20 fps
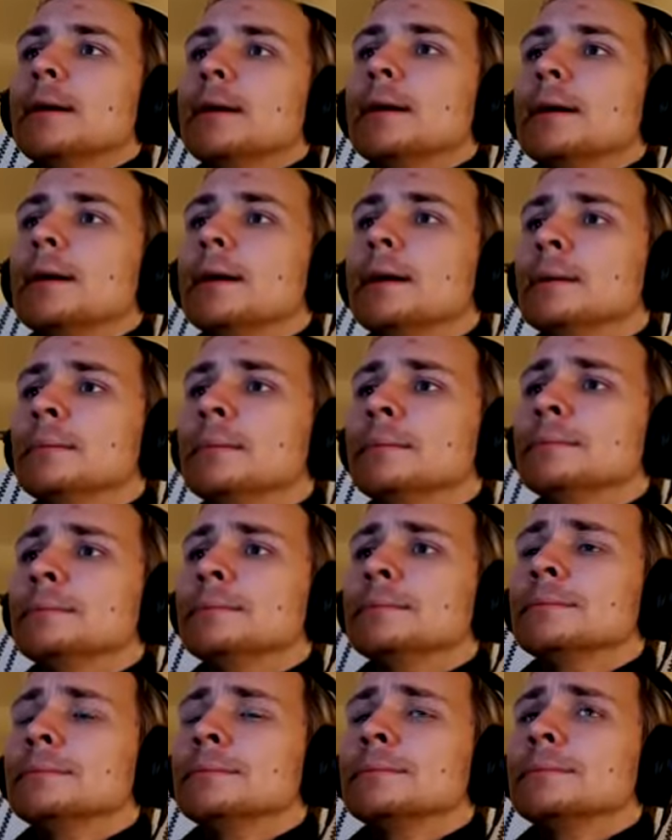
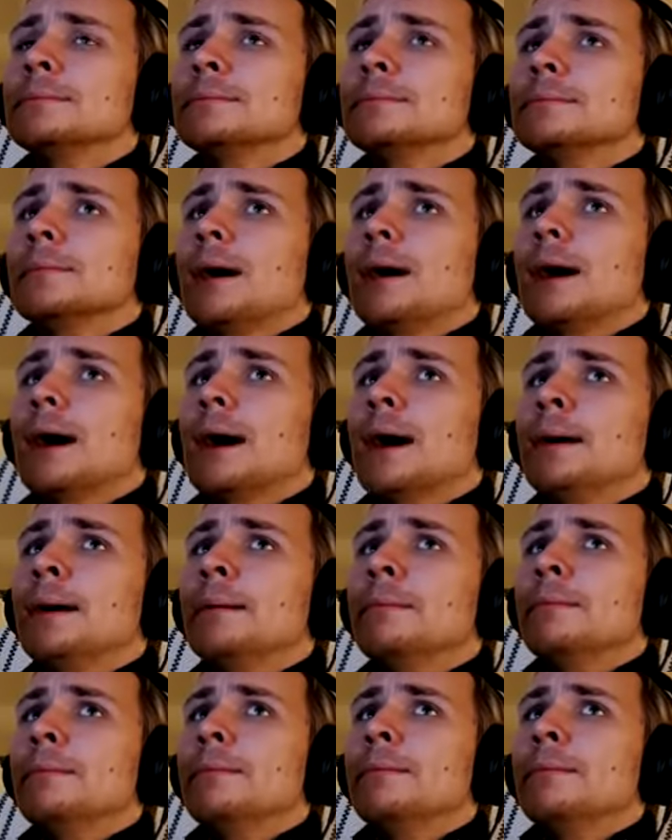I'm
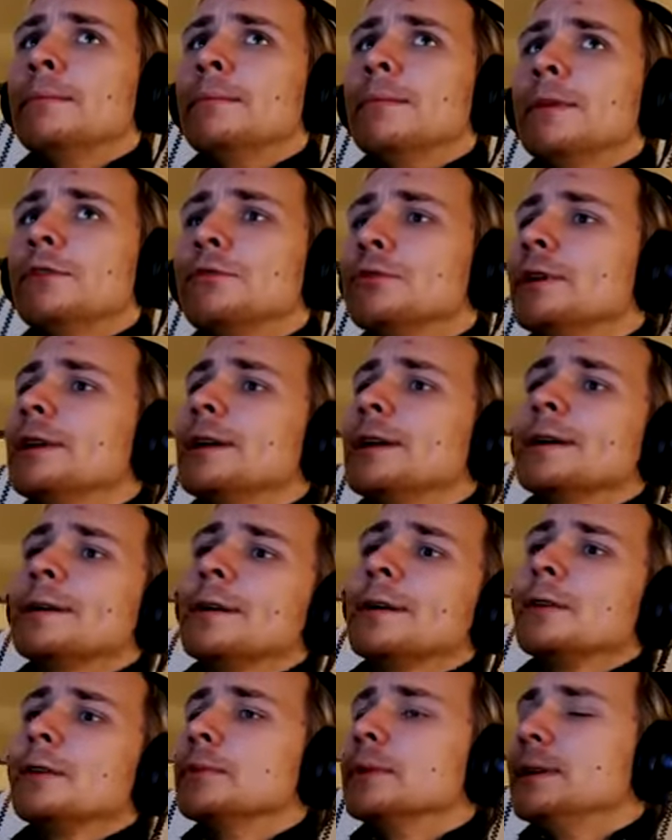afraid I
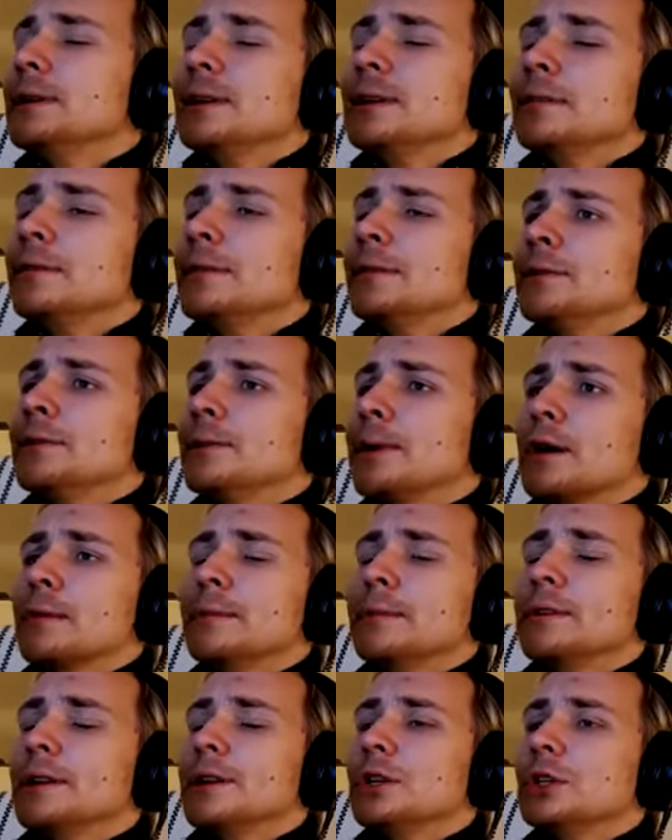can't really give any
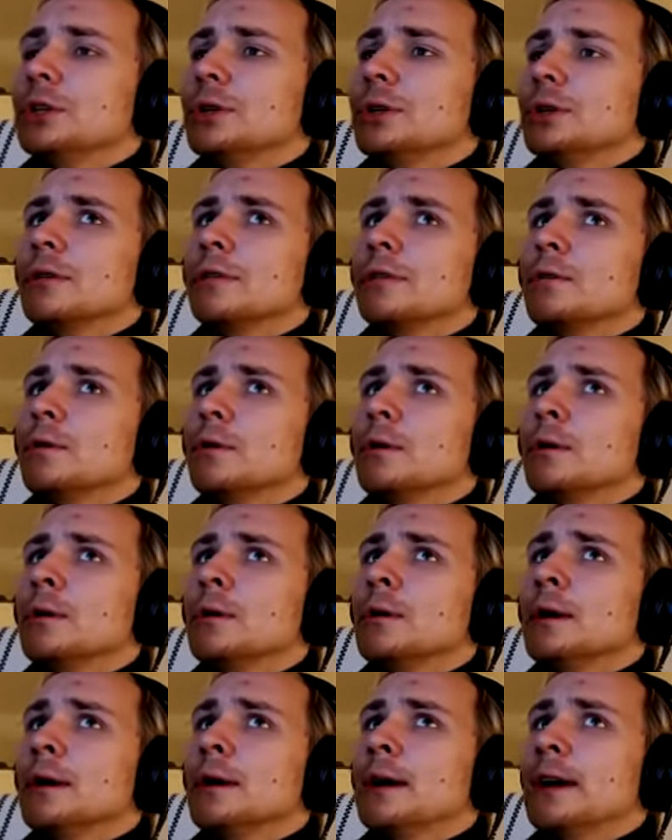recommendations
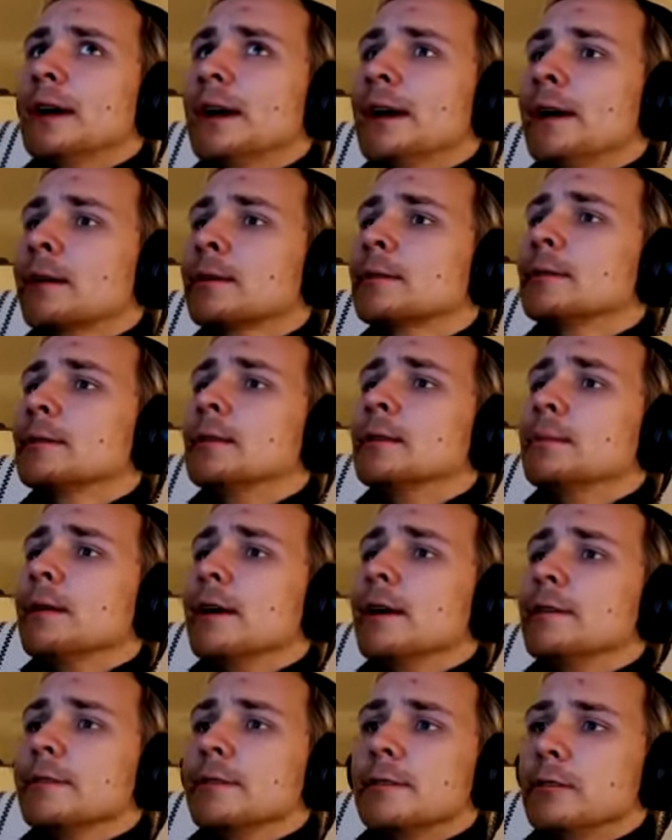for excellent
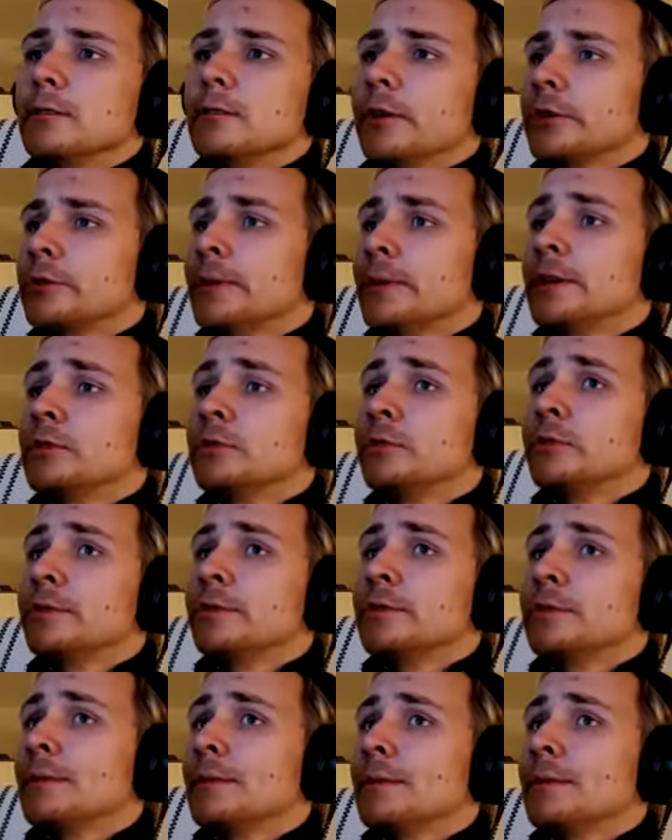Pleistocene documentaries,